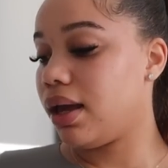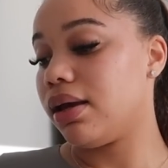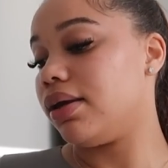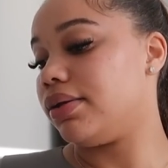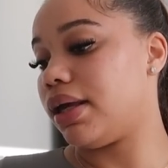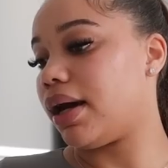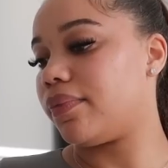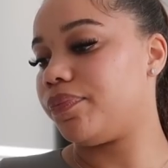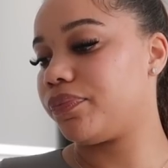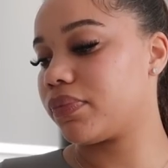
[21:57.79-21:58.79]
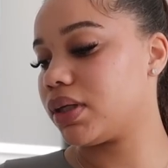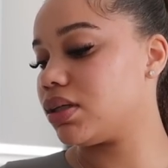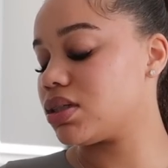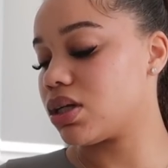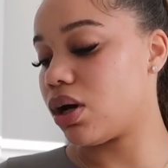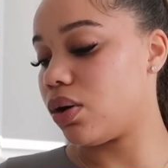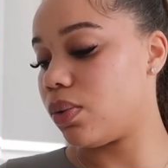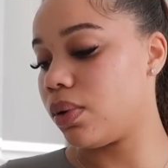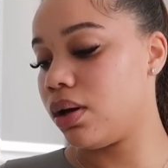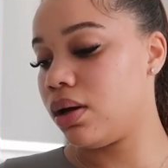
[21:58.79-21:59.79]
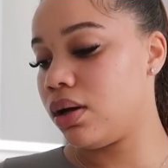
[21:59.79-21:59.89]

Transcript: And yeah, so,